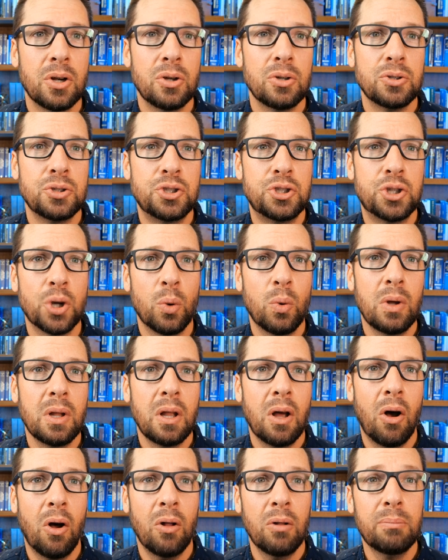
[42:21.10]
Joel
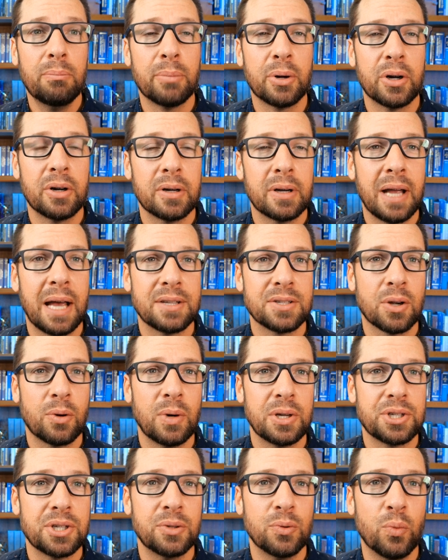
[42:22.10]
Holmberg has a
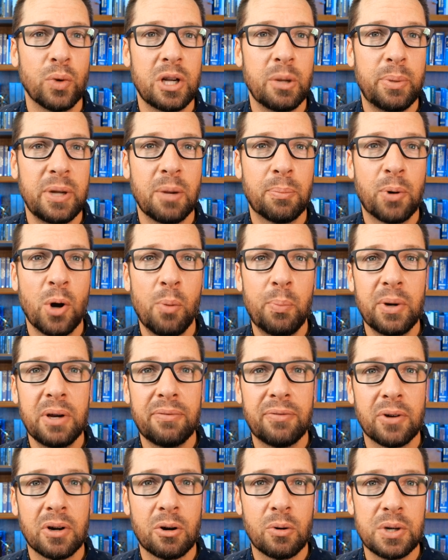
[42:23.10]
question. Would it be appropriate
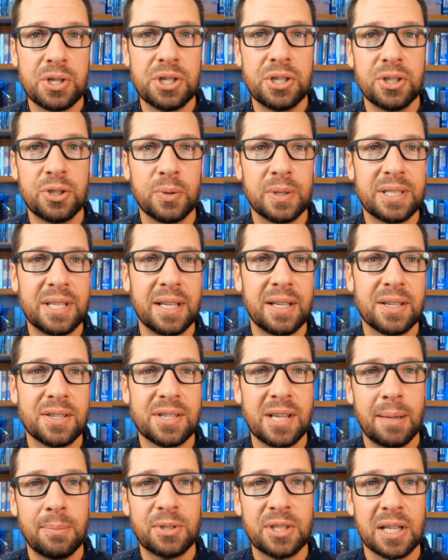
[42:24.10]
for a Christian to attend a
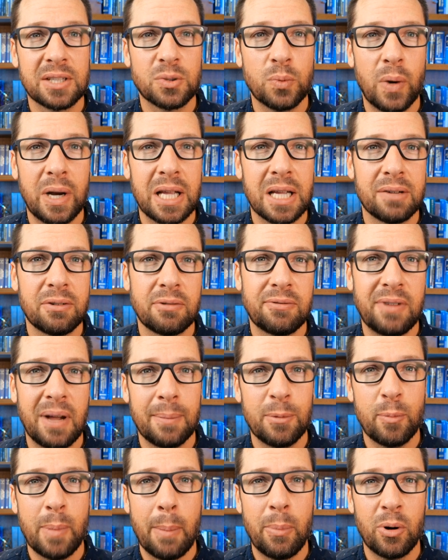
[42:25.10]
same-sex wedding of a
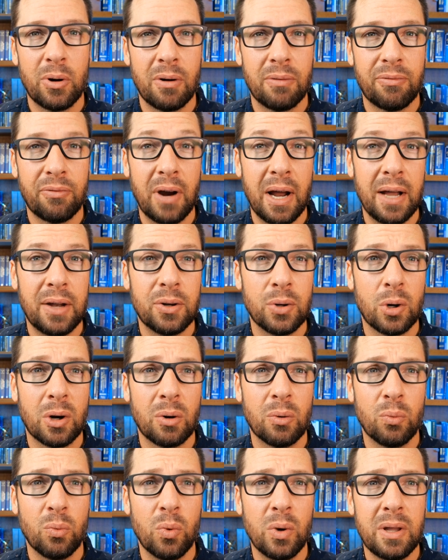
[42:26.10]
family member or friend,
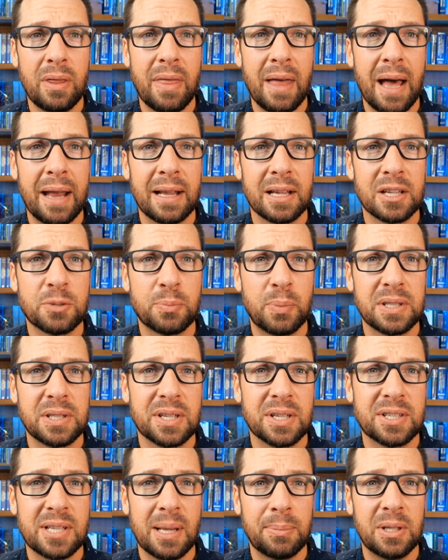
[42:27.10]
or would that express
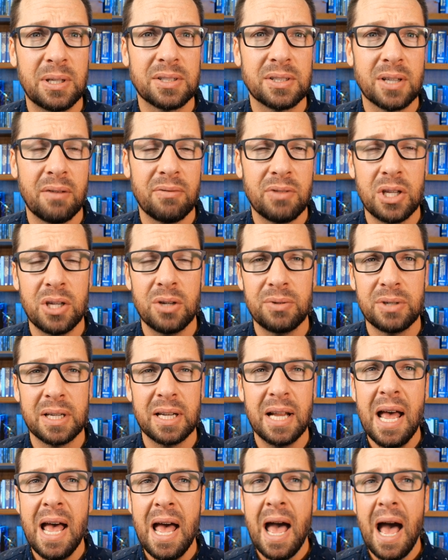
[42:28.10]
acceptance of the union?
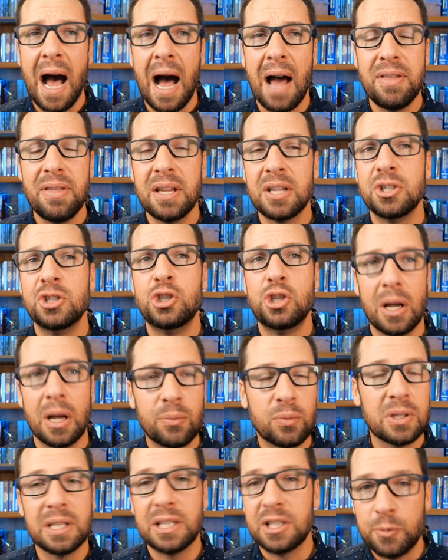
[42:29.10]
I think
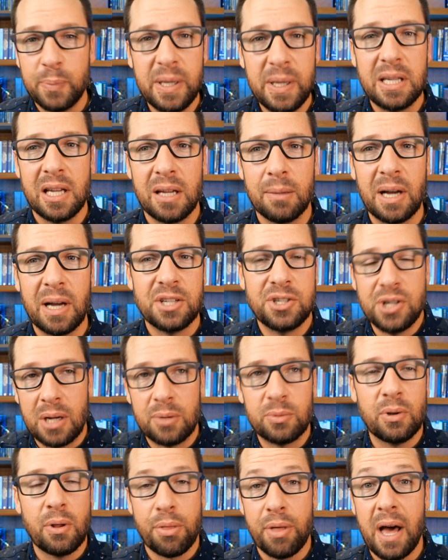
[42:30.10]
generally speaking, my
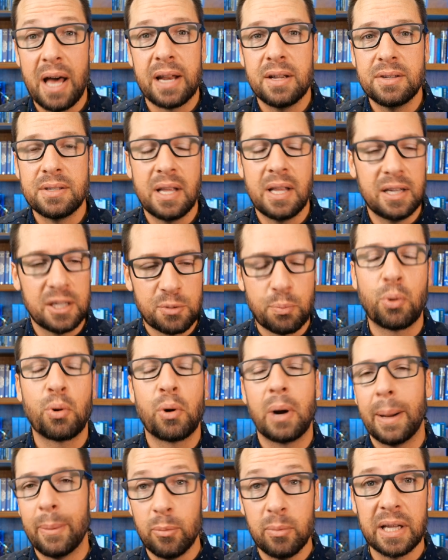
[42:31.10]
general thought is that it's
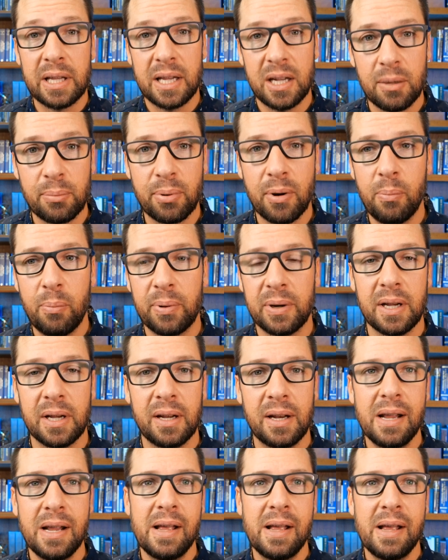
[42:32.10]
probably inappropriate